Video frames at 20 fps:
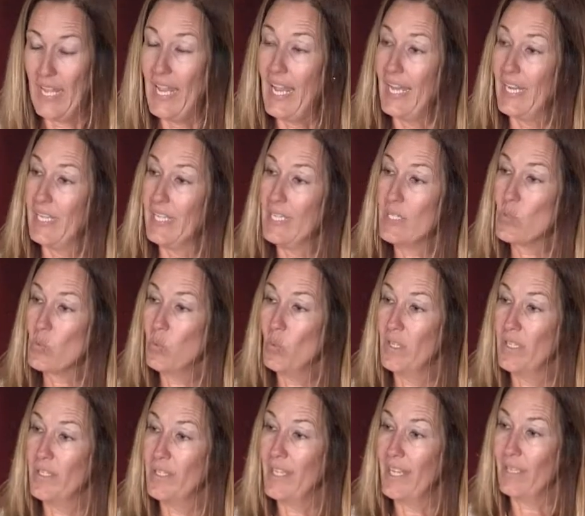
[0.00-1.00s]
And it is
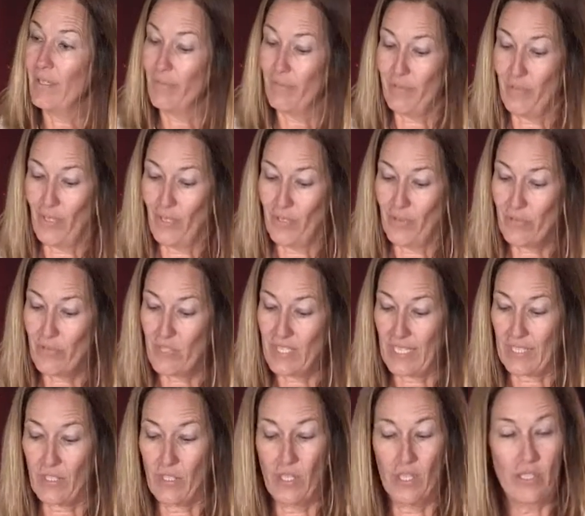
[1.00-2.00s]
one that involves
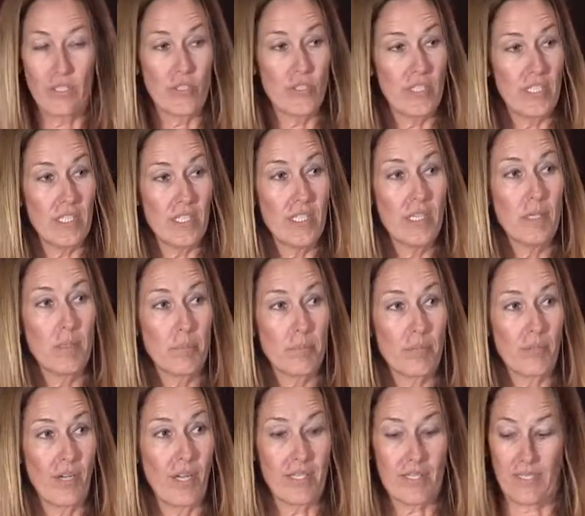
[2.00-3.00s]
technology,
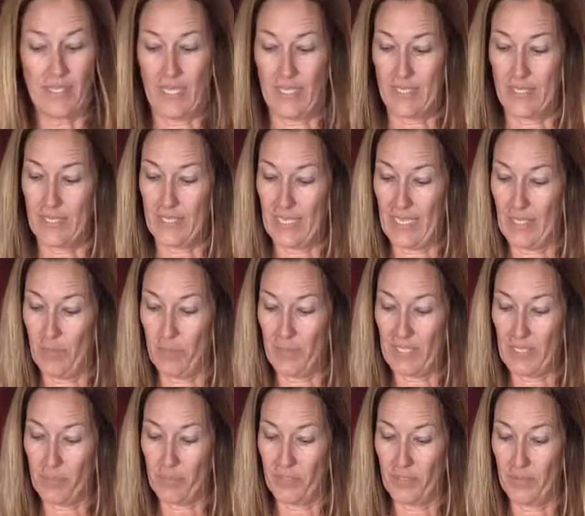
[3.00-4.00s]
process, and
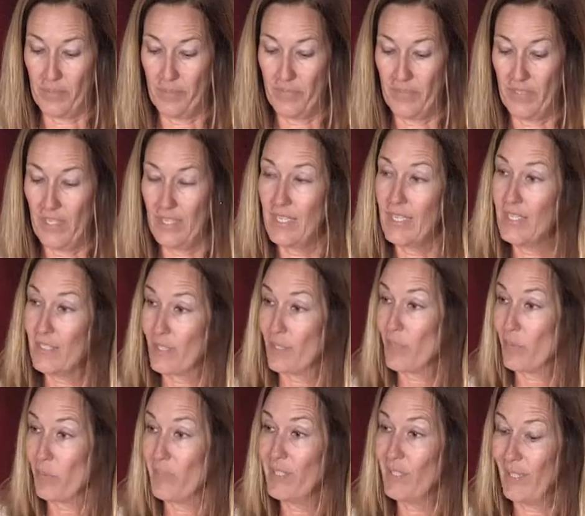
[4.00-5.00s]
people. It's a
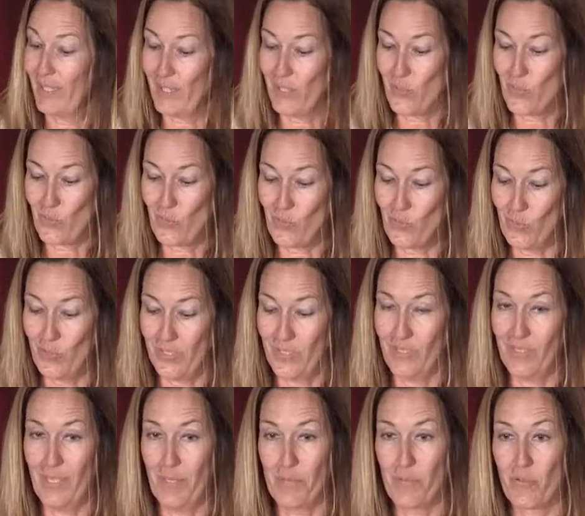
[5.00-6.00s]
three-legged
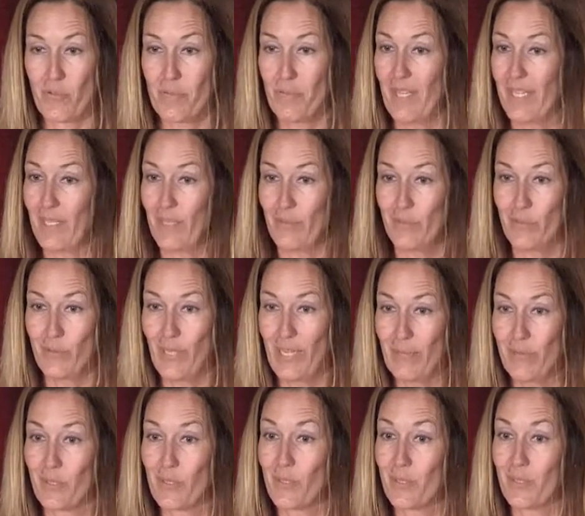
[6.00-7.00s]
stool. I'm sure many of you
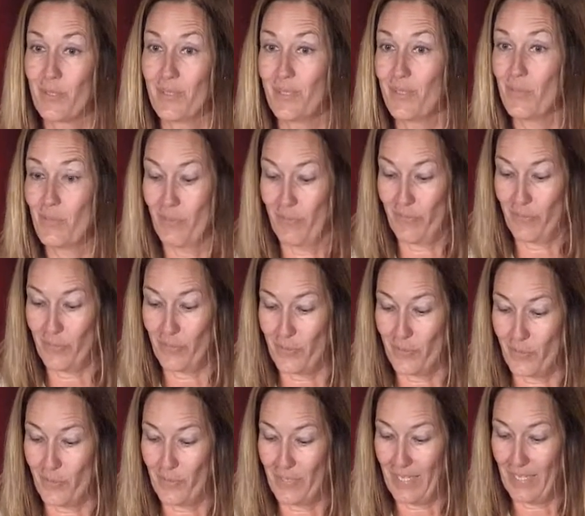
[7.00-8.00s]
have heard it
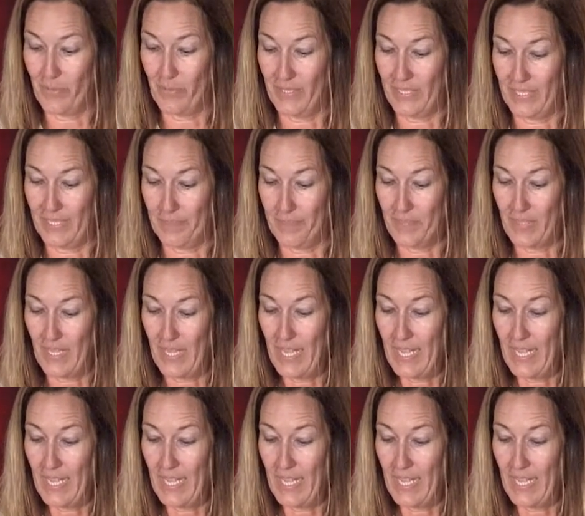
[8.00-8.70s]
referred to that way.